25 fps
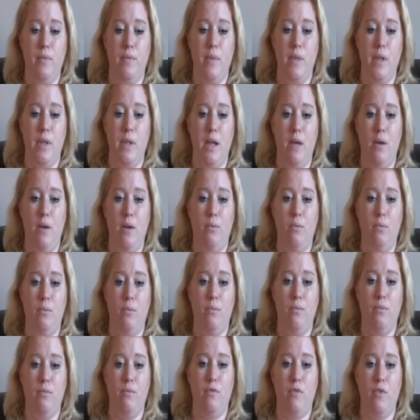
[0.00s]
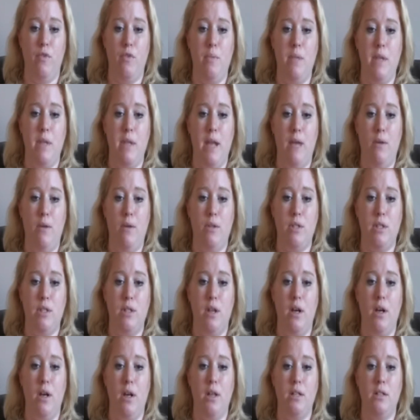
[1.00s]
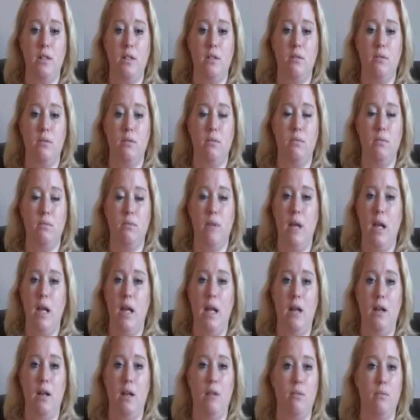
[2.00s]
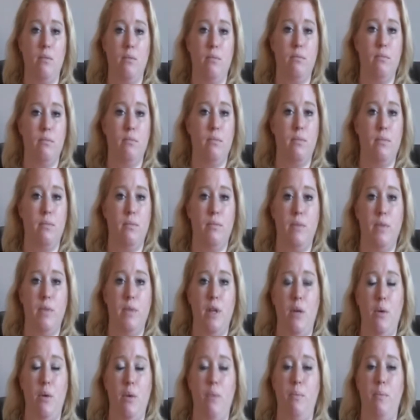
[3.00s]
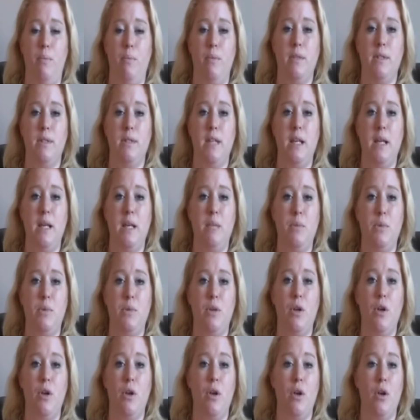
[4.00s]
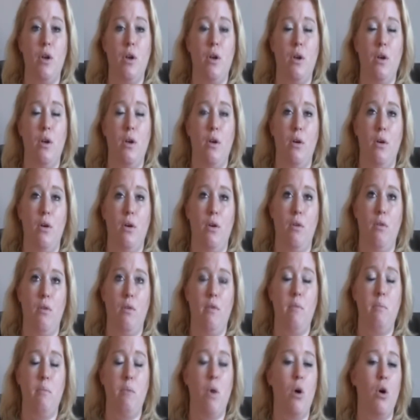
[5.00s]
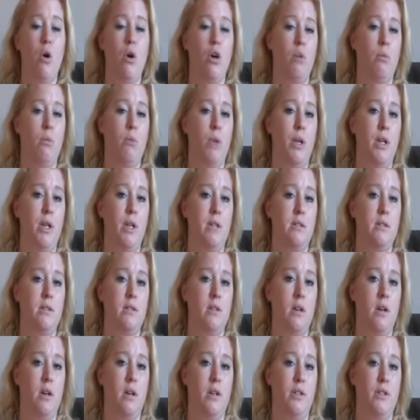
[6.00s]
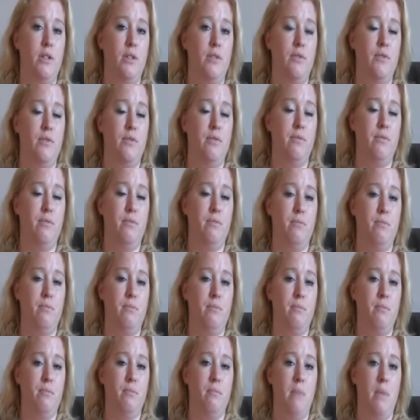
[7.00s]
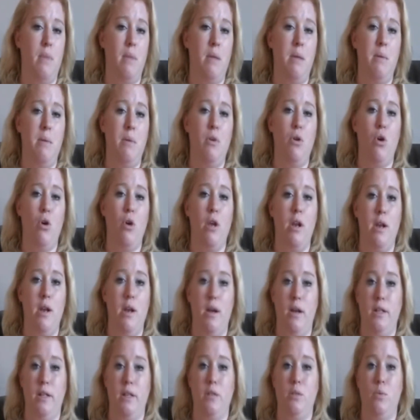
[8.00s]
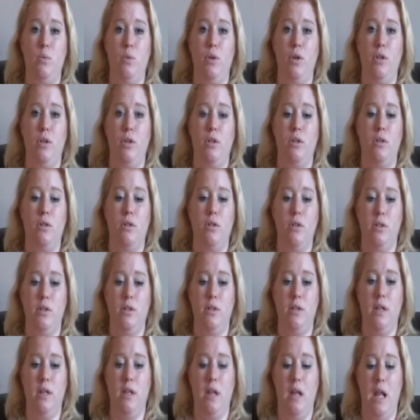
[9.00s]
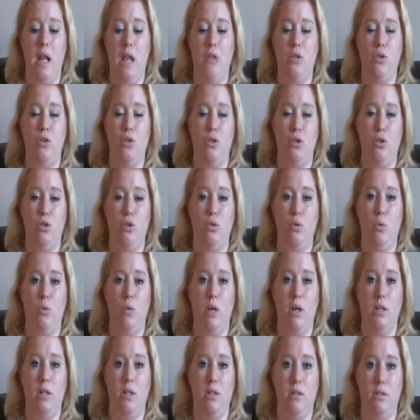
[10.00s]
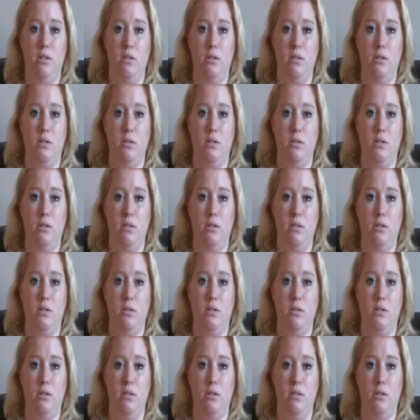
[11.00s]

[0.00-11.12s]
Now, from the outside, it seemed unremarkable is kind of maybe not a nice word, because it does look quite